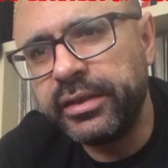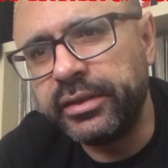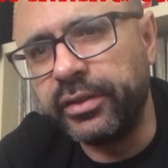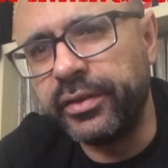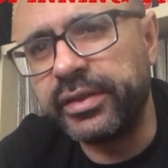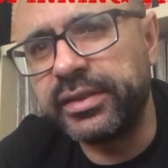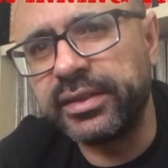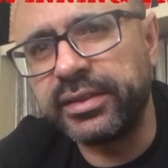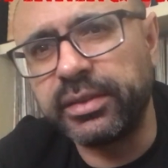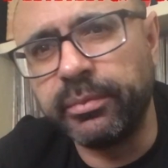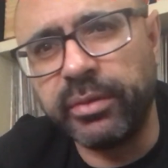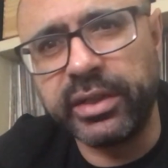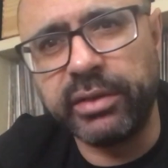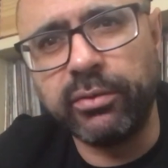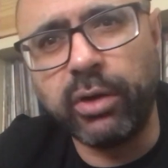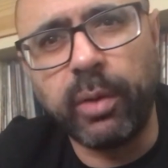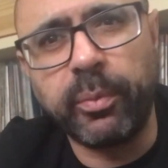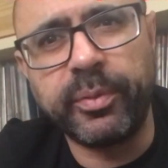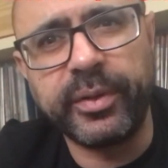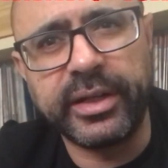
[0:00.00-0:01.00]
This is someone
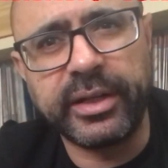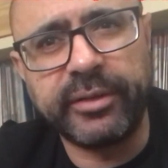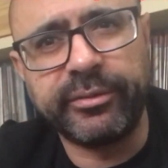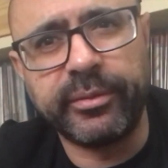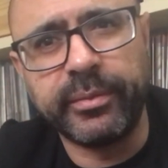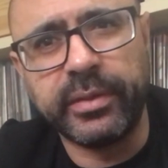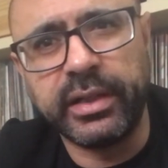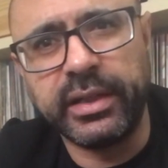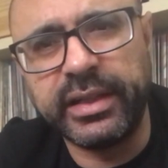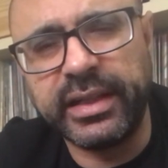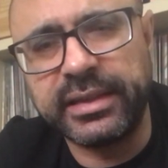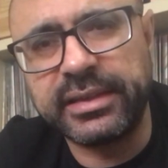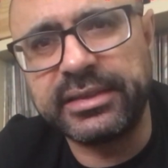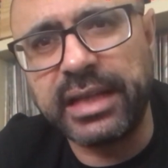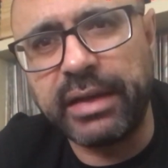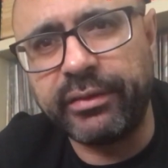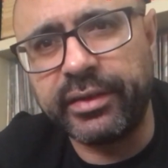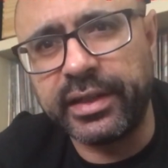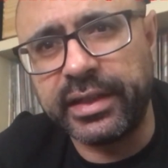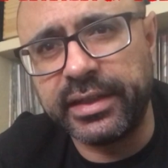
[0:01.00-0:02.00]
who operated from the late
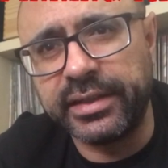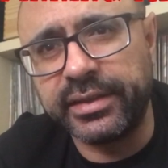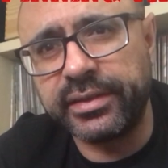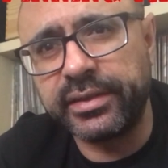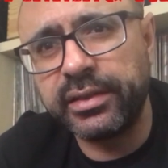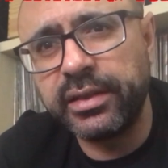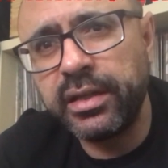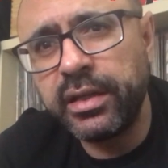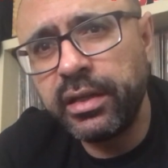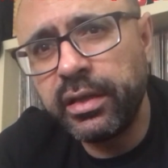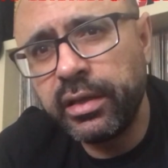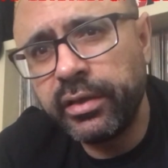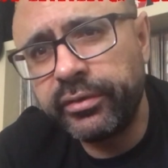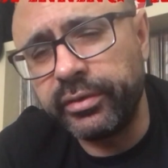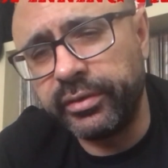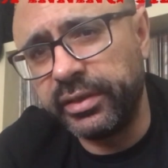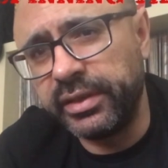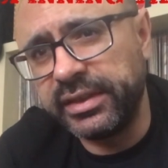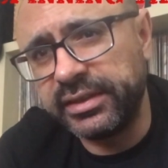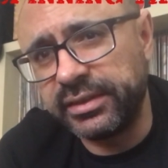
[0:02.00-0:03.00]
70s
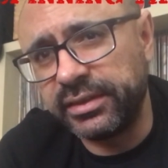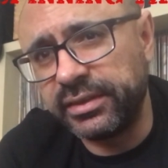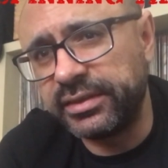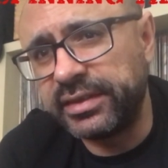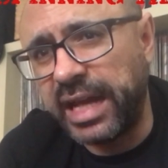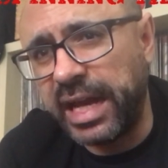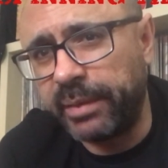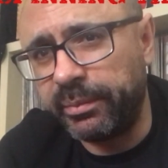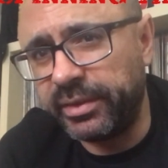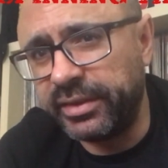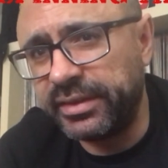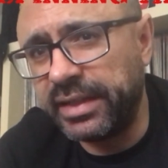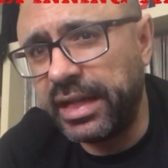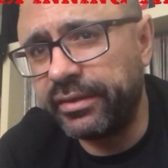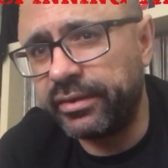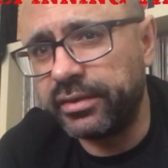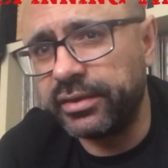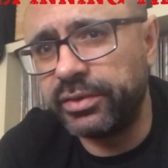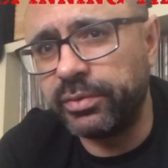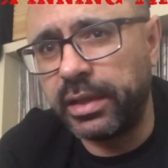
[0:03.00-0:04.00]
through to his untimely
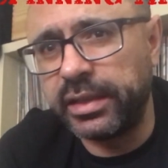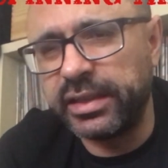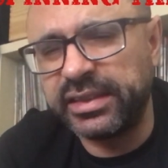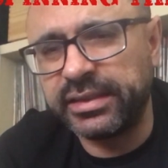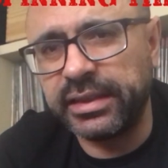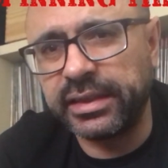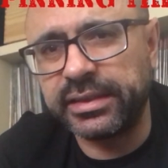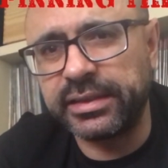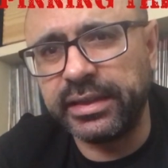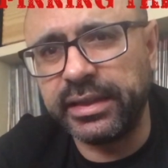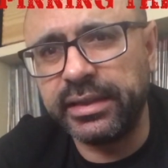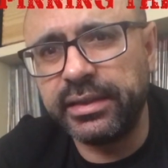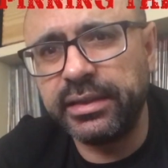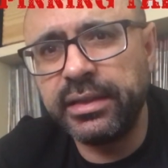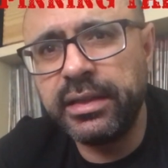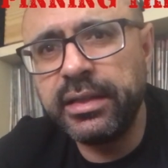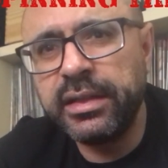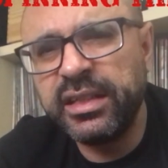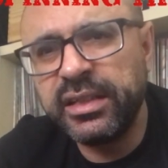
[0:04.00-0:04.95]
death in 2016.